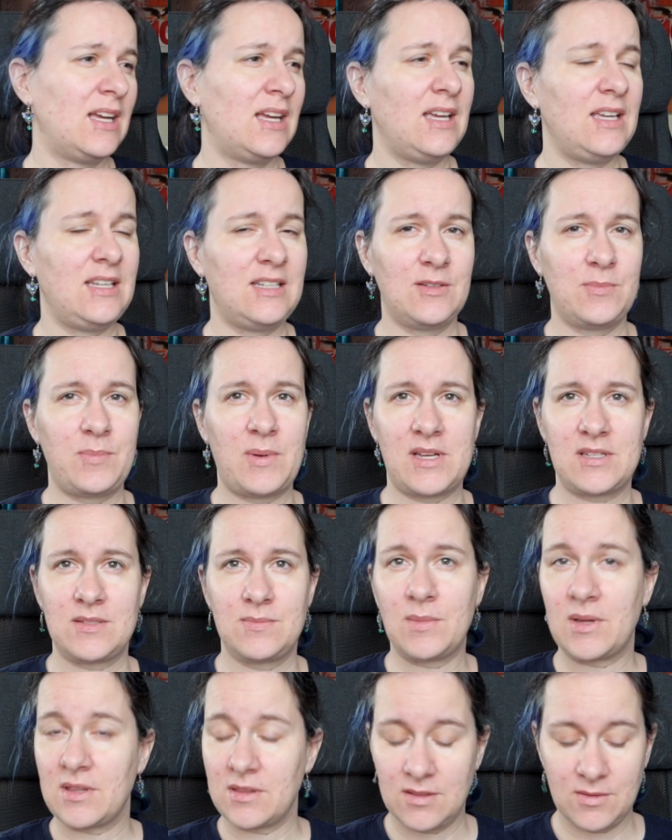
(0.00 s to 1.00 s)
in the
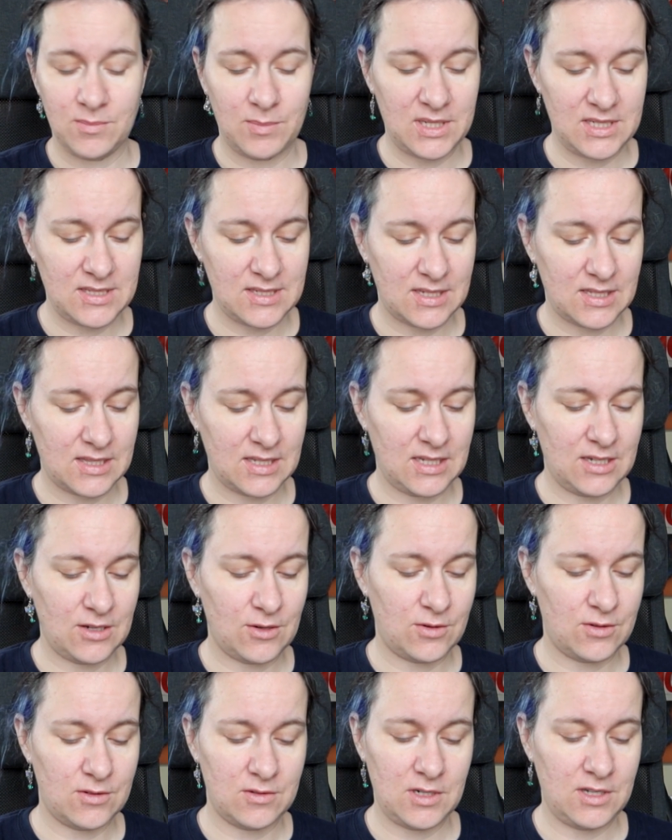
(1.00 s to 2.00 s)
past month basically,
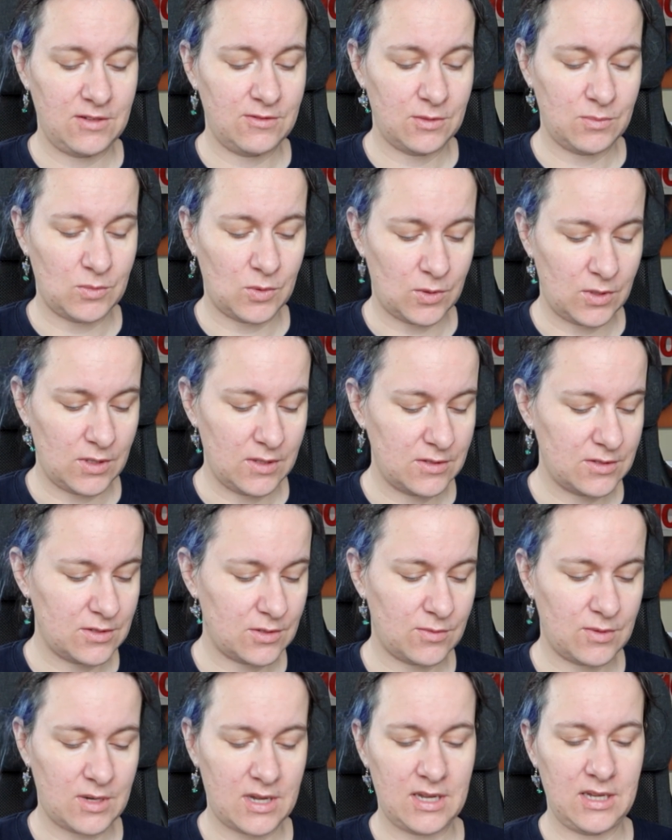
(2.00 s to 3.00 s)
or even more,
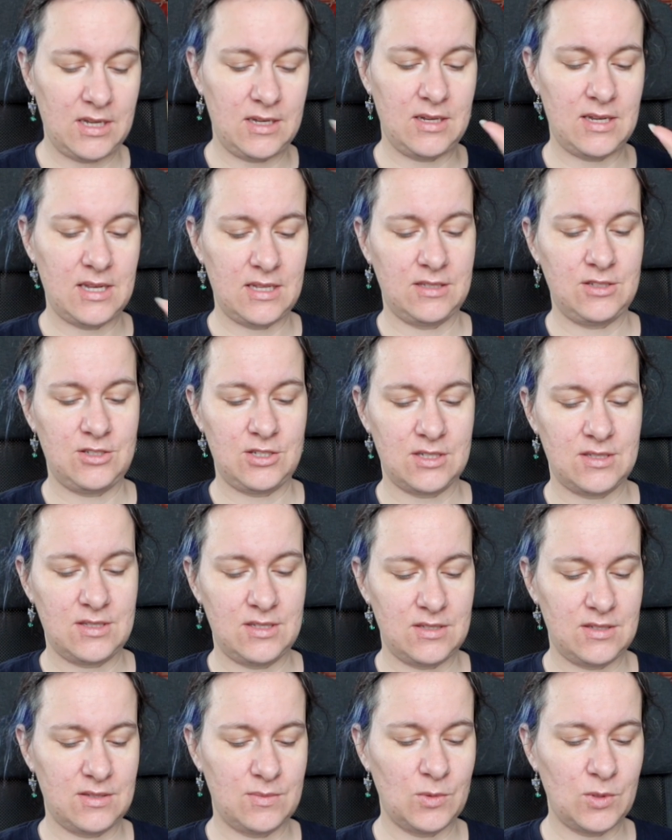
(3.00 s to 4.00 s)
so I had just
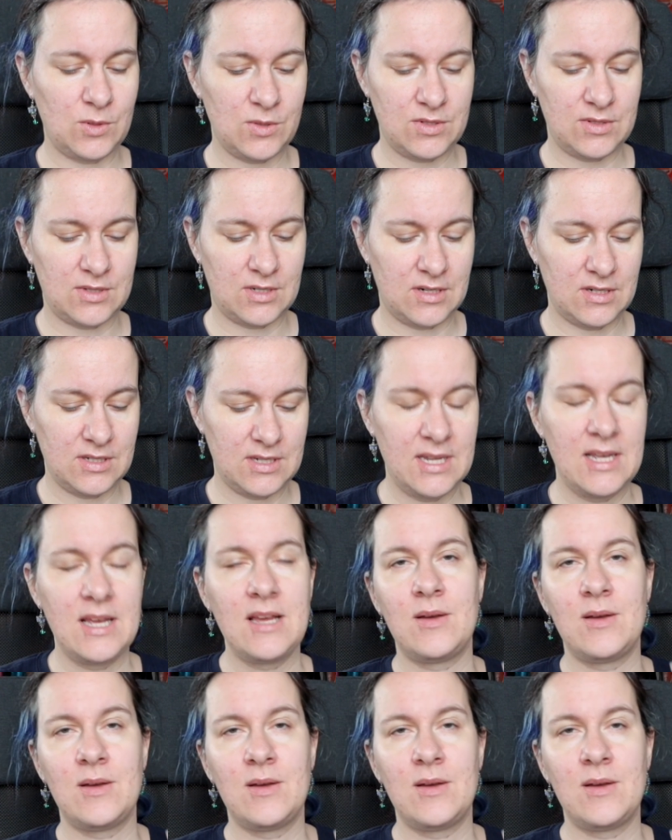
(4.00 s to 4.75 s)
this small start.